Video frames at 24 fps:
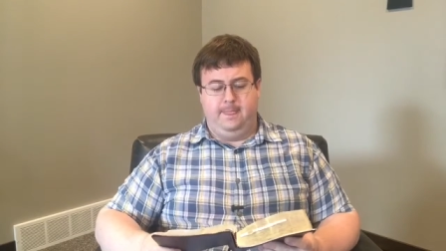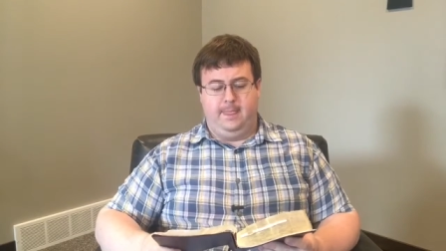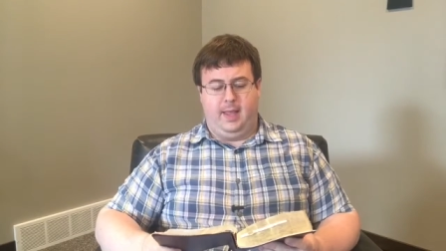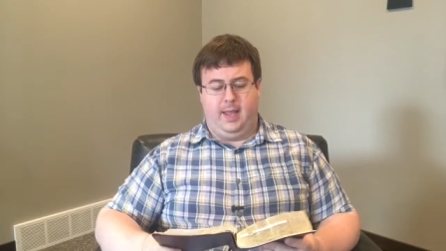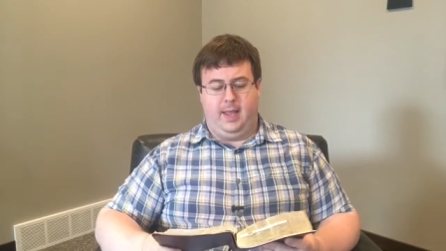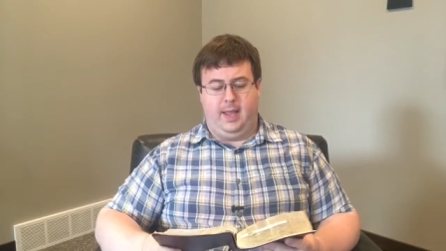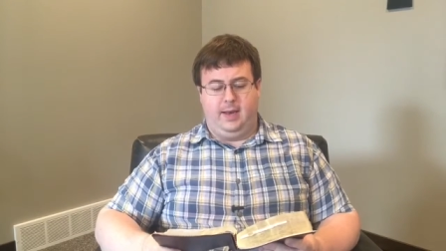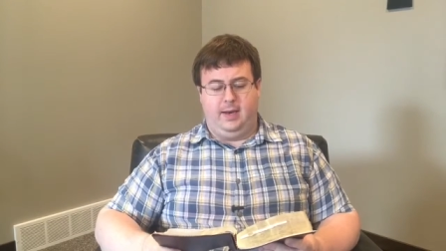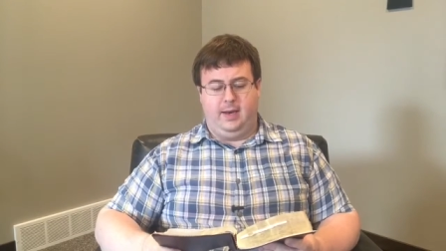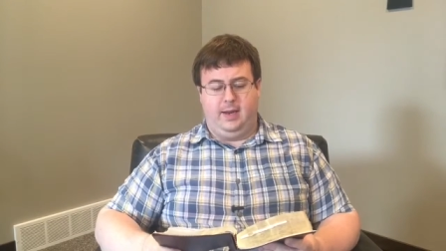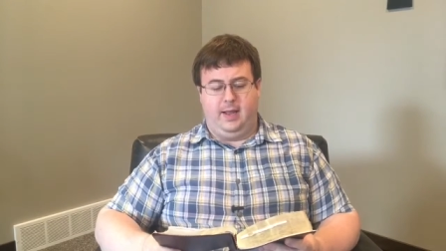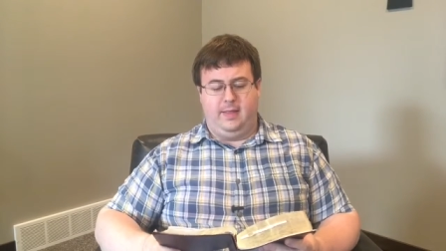
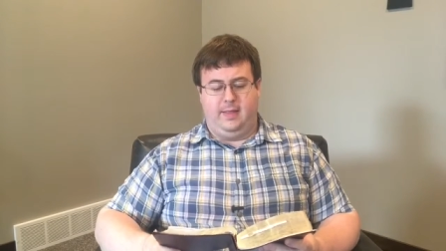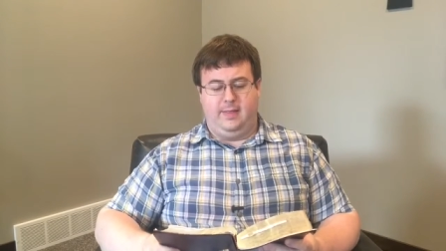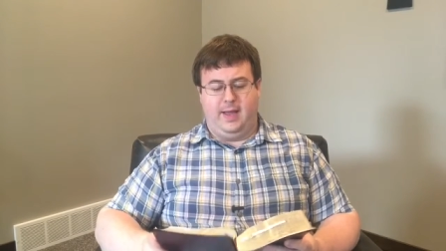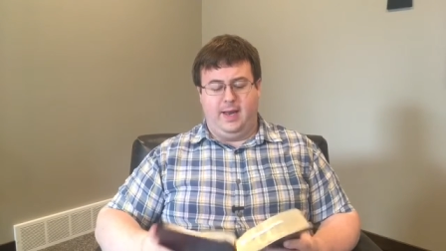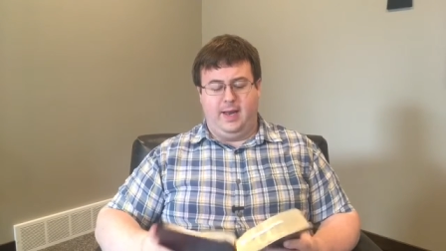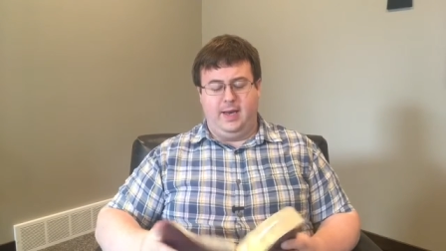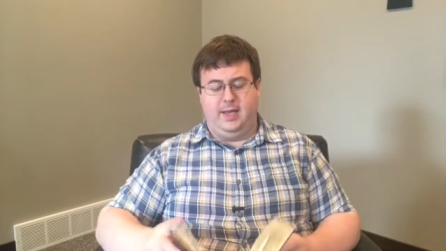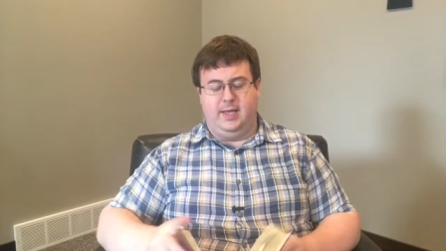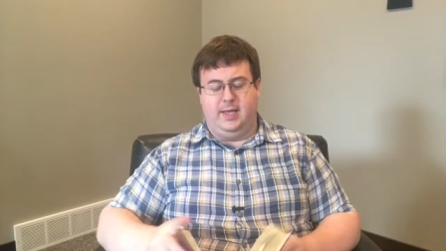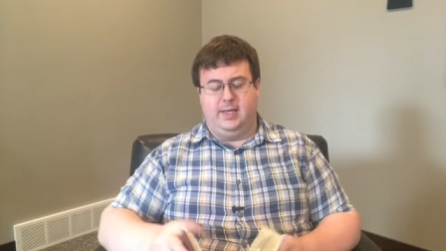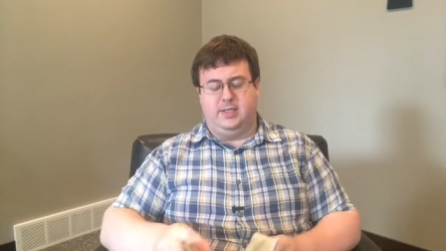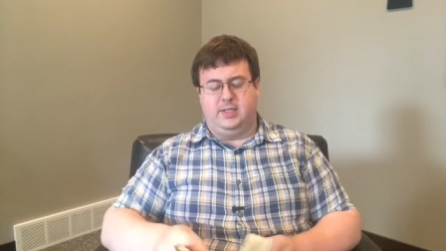And, and
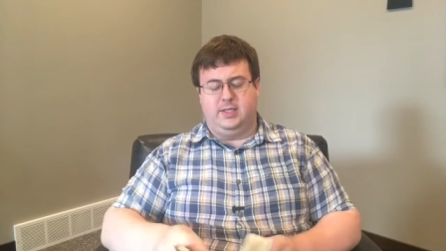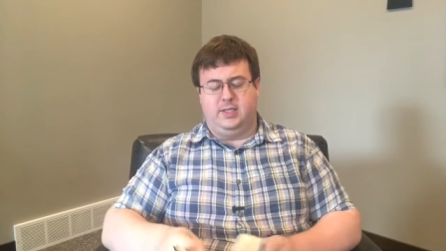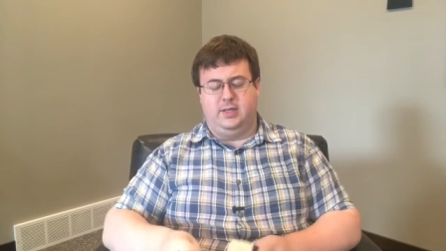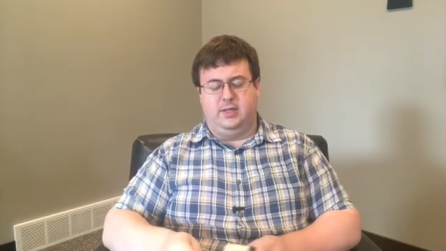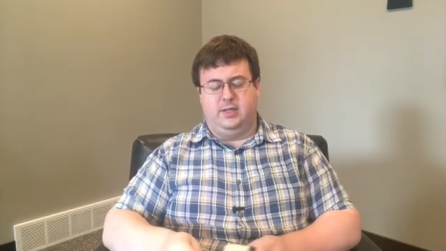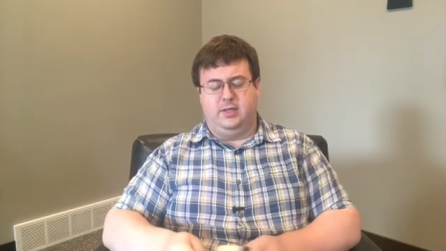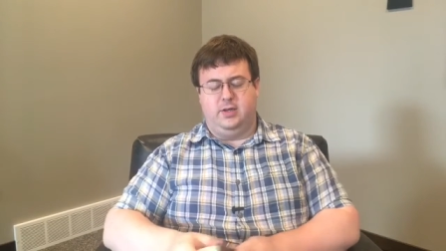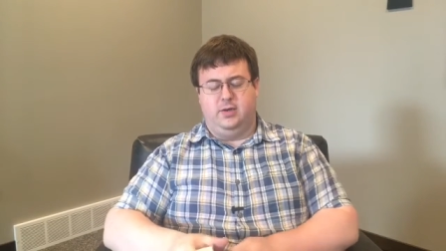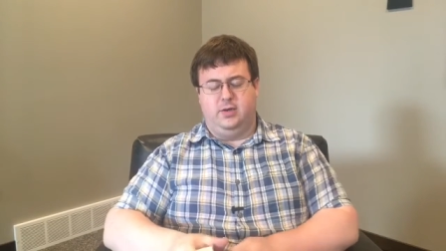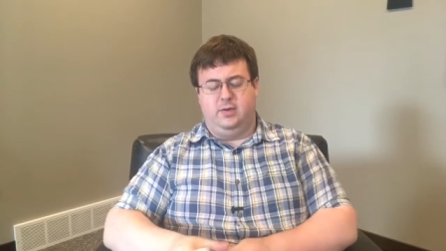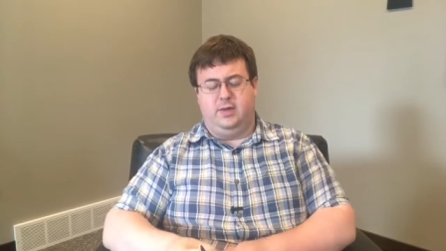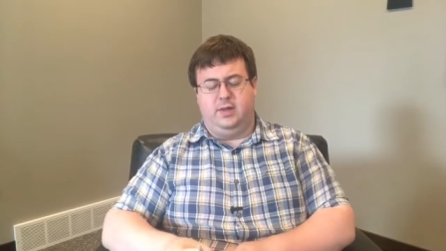that is
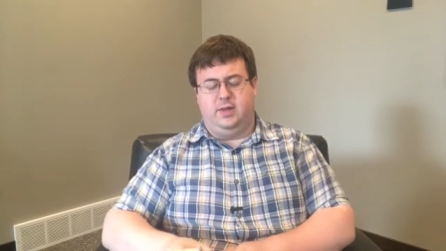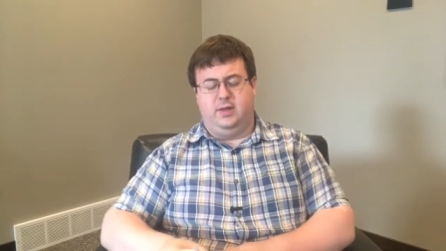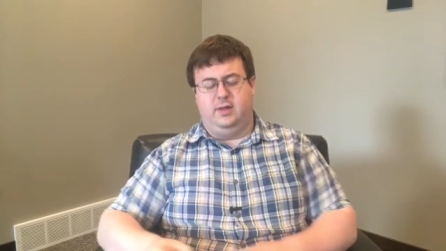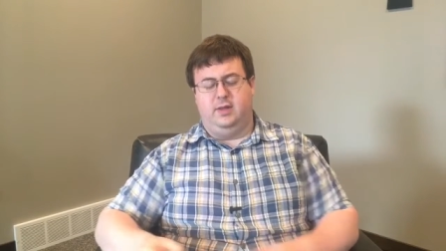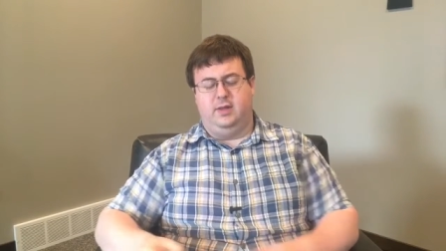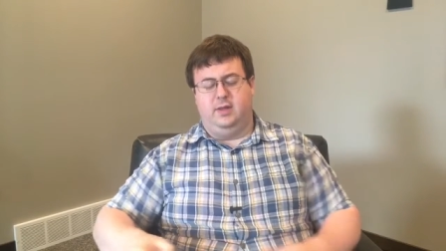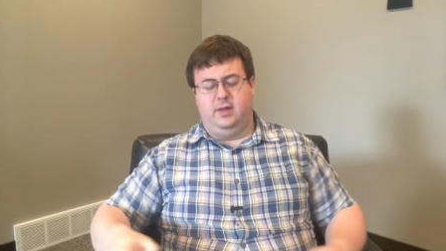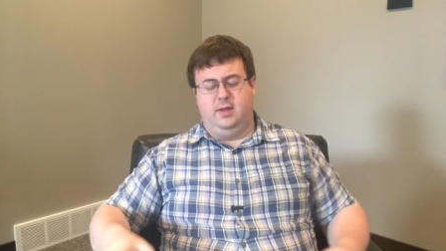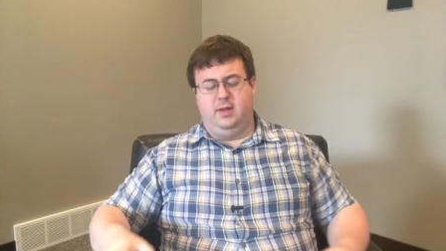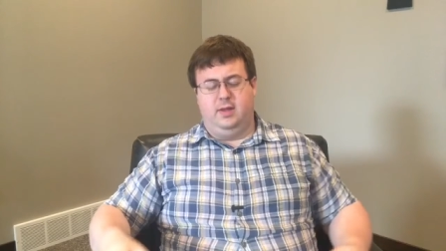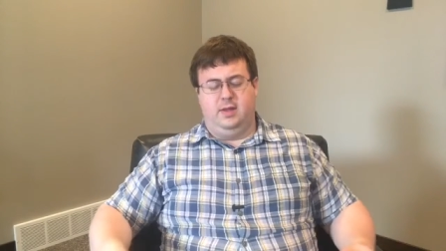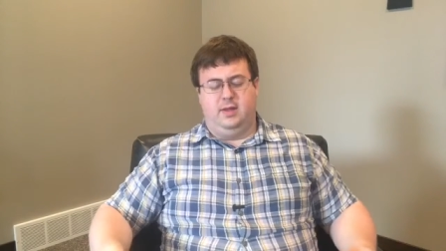so
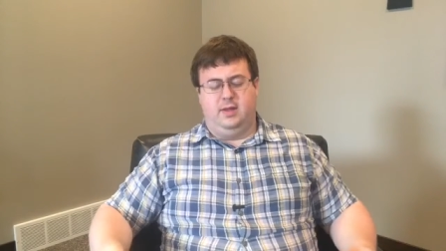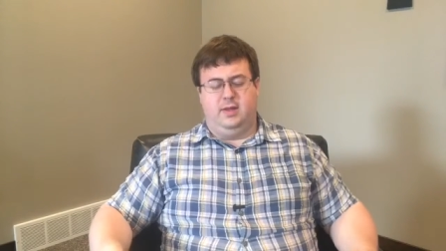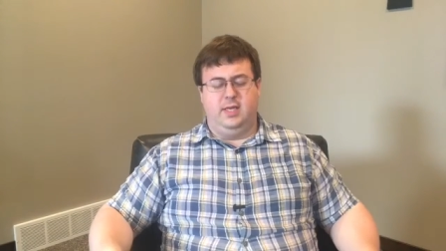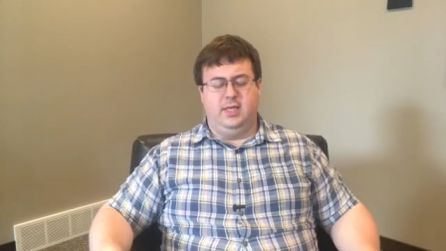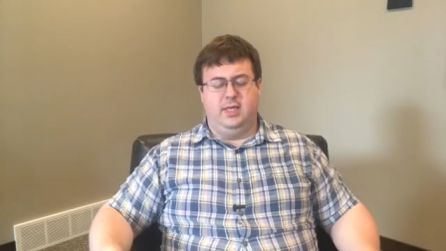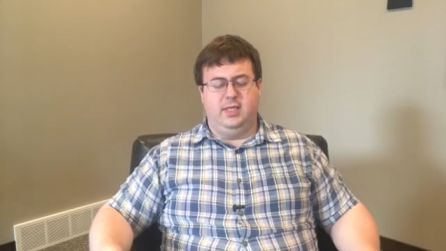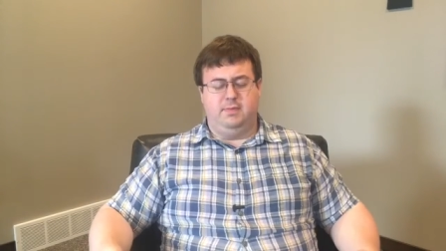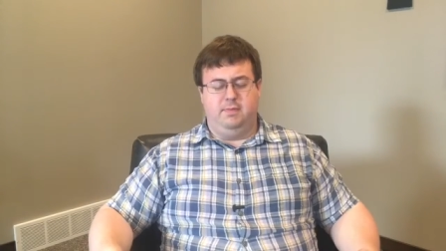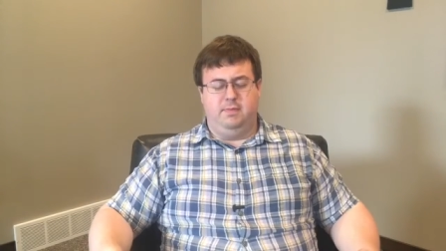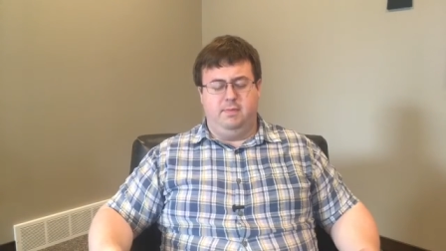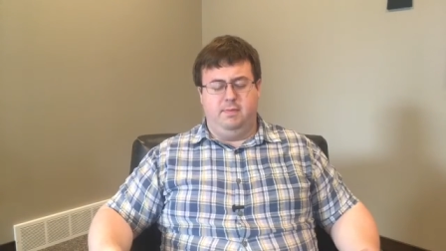these